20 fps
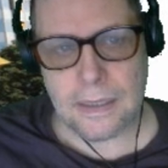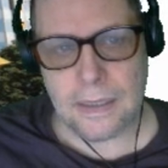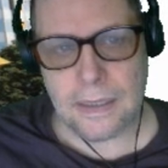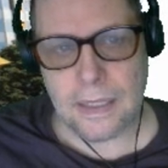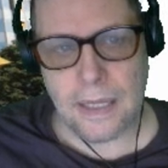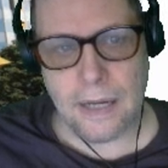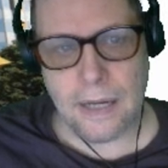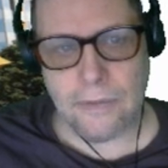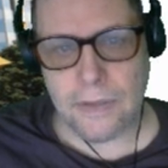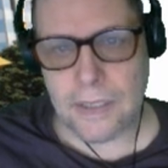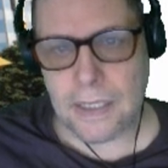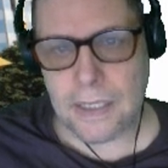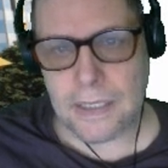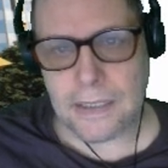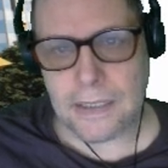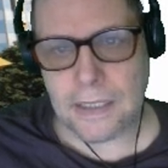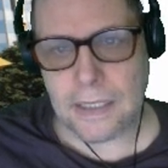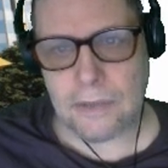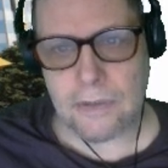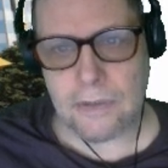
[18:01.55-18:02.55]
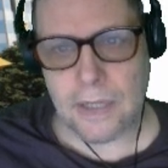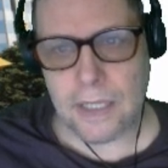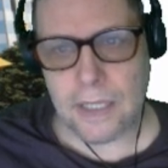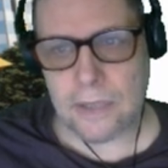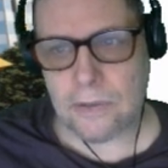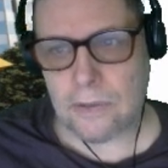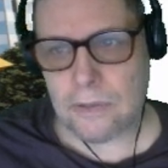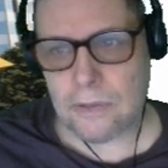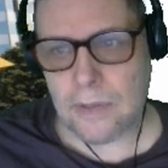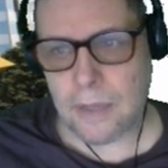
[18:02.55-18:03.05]
Everything's getting ready
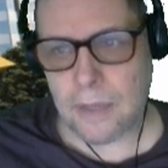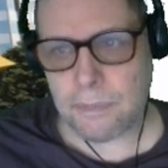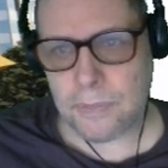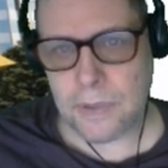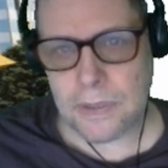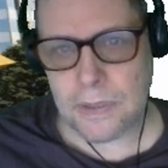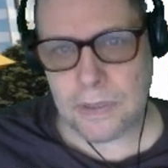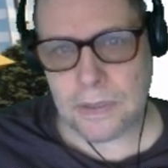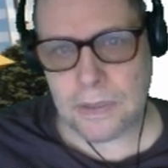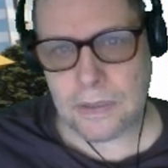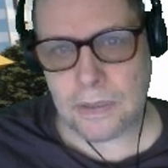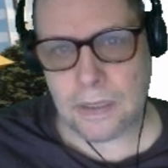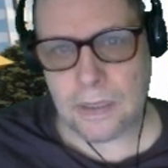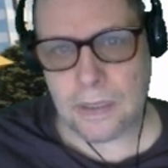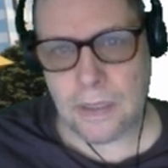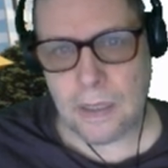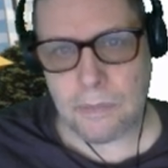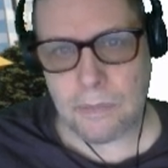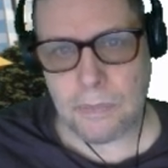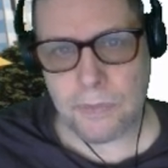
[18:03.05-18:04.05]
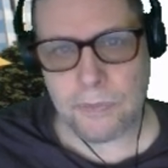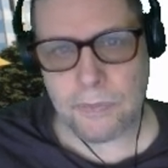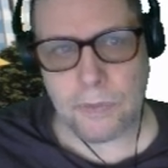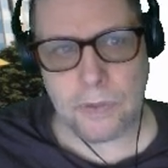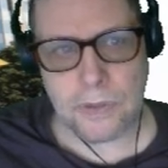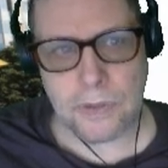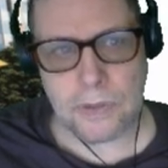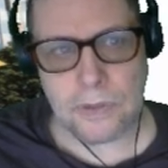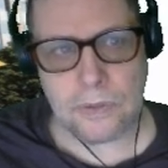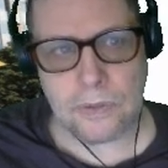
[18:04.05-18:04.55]
to erupt. This is a calm
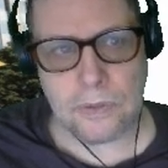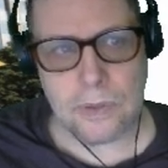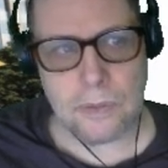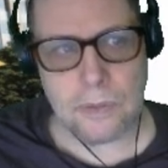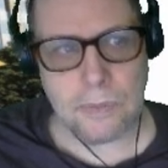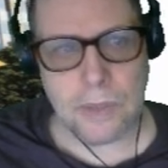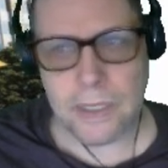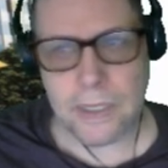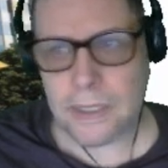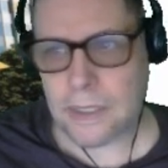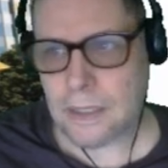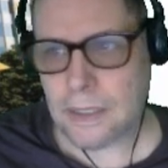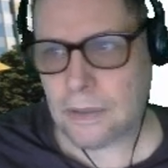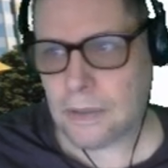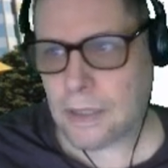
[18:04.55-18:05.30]
before the storm right now,